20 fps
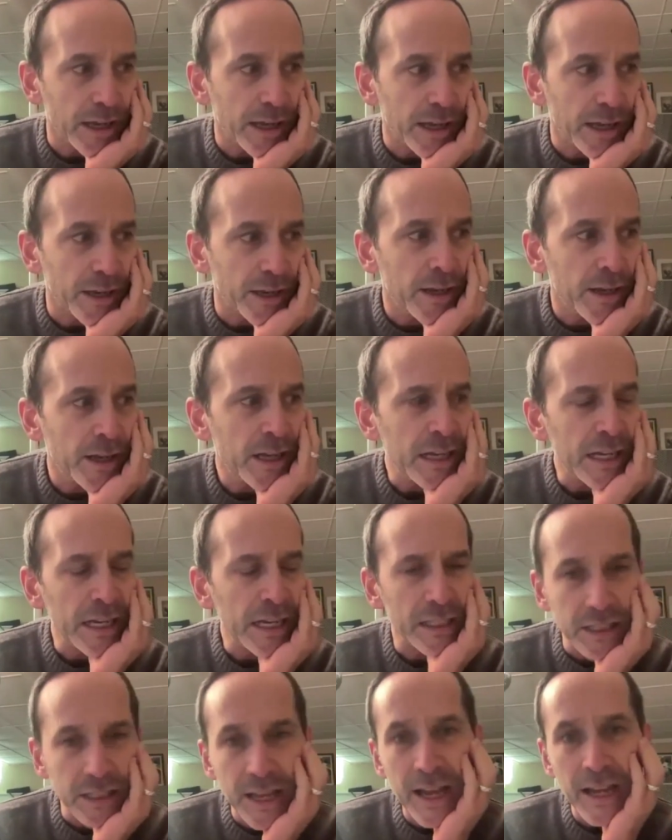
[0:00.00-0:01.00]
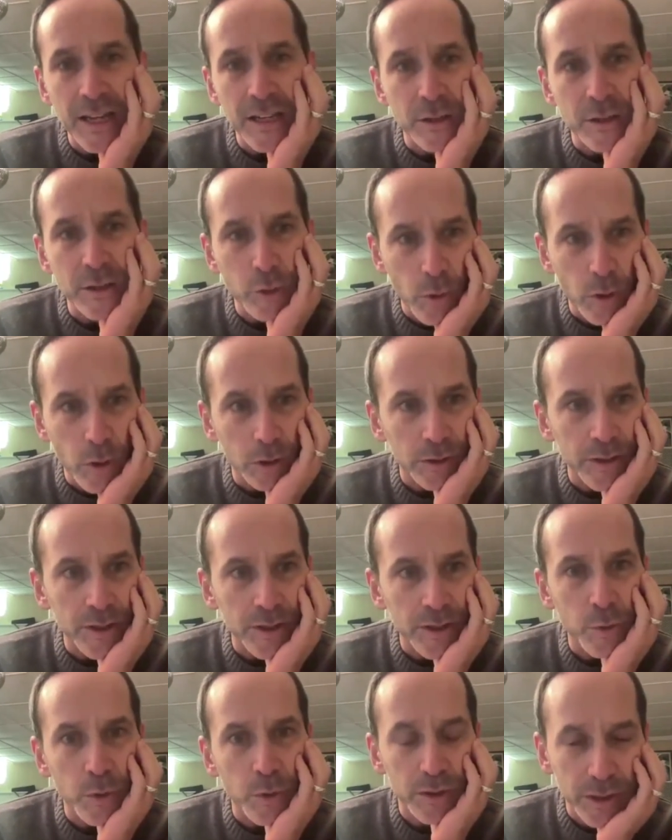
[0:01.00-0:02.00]
and Atlanta, New
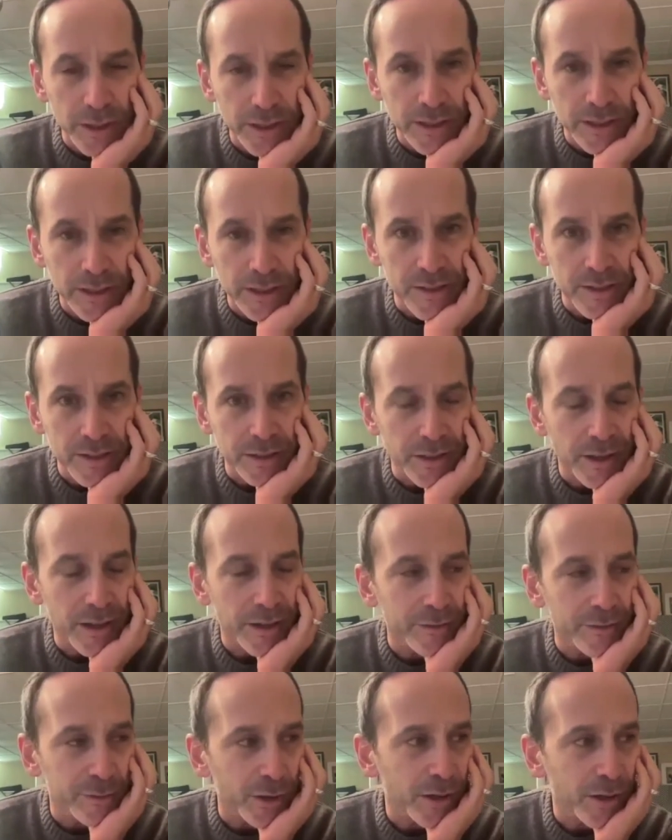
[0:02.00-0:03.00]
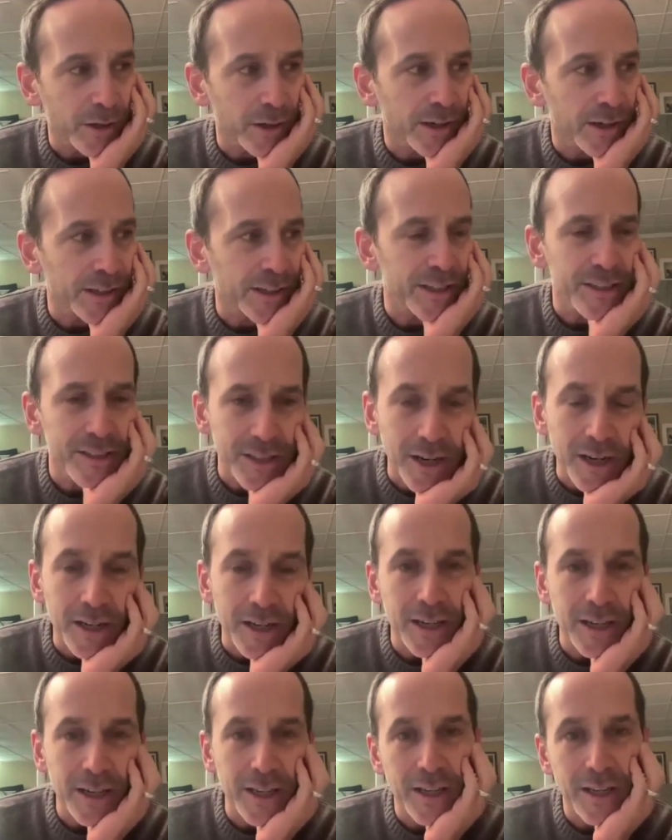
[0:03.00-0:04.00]
Orleans, where Lydia's done a lot of work, and
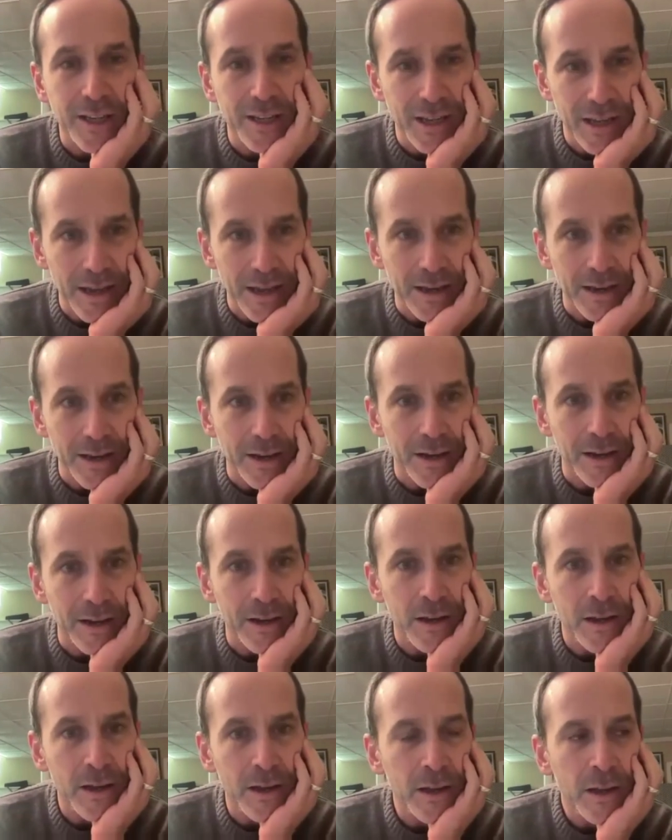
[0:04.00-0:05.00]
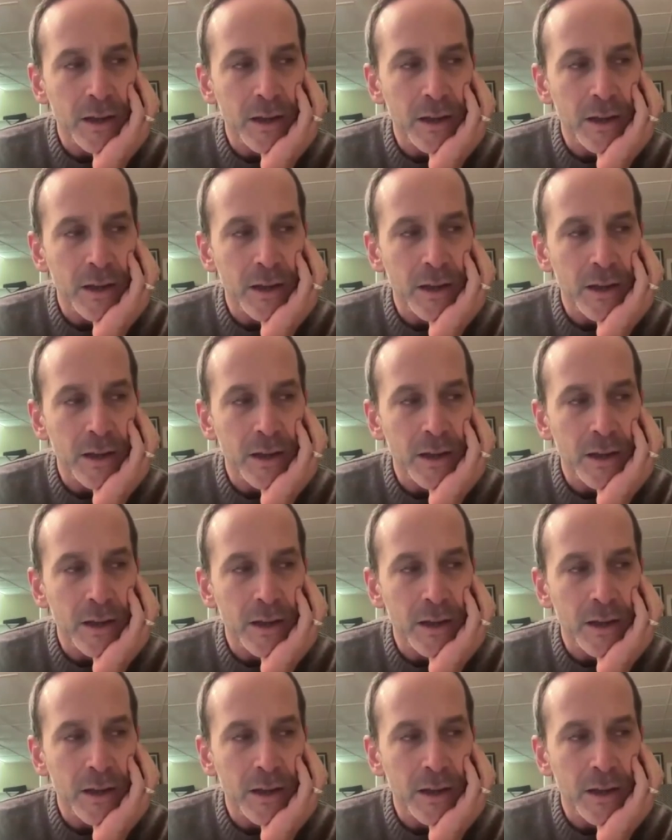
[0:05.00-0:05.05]
Kentucky and Indiana,